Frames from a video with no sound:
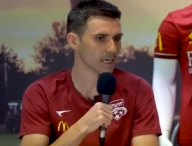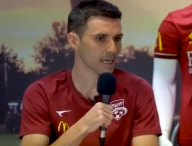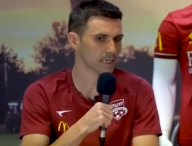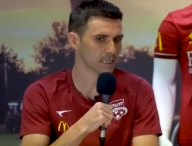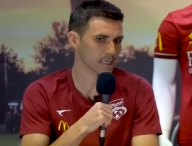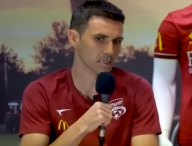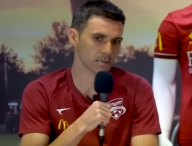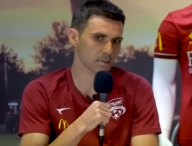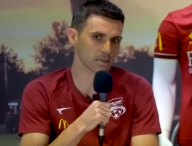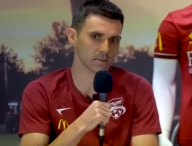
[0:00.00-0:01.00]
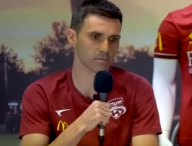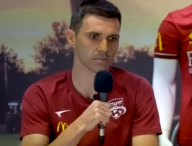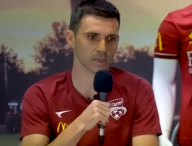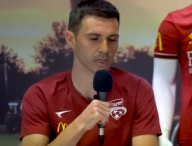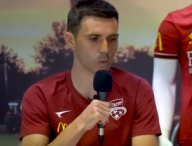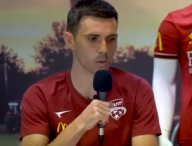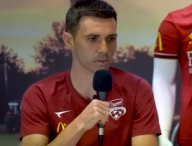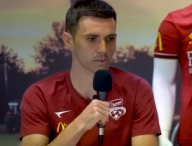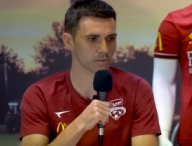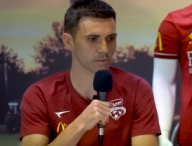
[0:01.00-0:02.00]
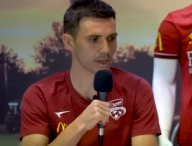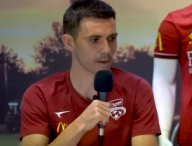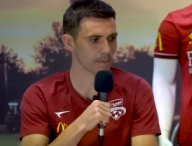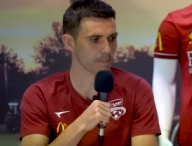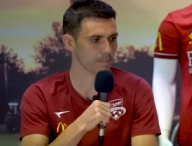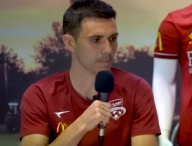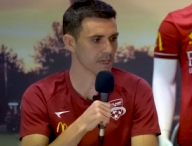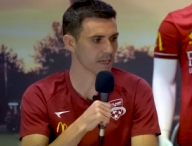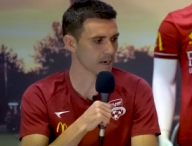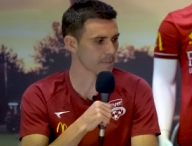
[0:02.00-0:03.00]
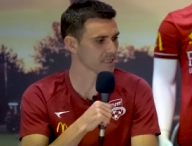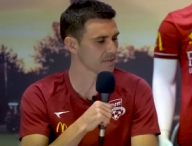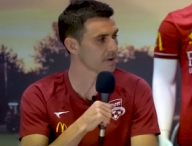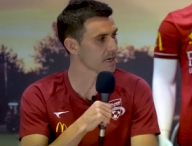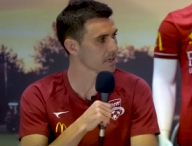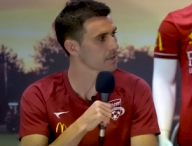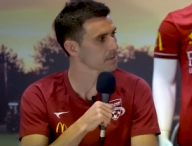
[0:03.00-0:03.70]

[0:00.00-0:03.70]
And yes, it was a big and amazing feeling.